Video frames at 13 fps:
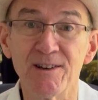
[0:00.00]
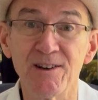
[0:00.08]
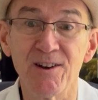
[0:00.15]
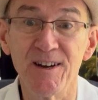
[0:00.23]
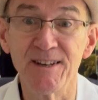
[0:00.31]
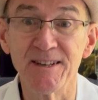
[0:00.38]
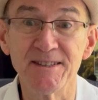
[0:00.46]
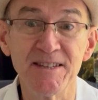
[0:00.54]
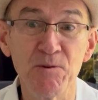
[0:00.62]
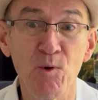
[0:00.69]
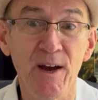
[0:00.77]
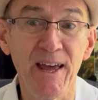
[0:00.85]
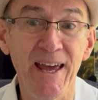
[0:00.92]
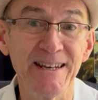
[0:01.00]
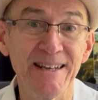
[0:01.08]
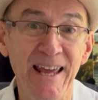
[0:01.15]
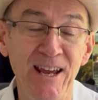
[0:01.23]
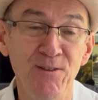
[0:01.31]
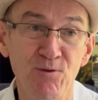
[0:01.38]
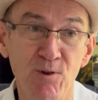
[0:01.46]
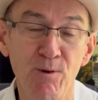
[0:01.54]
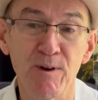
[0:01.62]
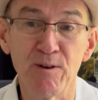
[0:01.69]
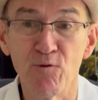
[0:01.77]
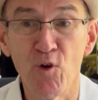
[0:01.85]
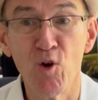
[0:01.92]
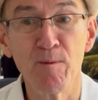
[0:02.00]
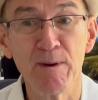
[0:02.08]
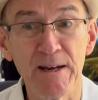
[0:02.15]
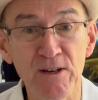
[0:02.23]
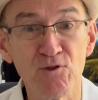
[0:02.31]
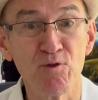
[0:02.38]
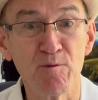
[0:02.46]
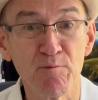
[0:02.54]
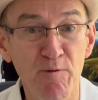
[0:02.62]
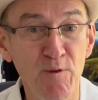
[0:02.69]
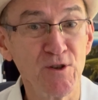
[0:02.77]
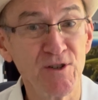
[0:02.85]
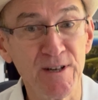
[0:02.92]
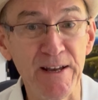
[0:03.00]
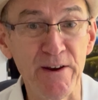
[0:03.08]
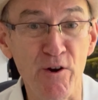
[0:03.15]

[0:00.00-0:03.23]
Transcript: glider TY8 hand-throwing foam electric professional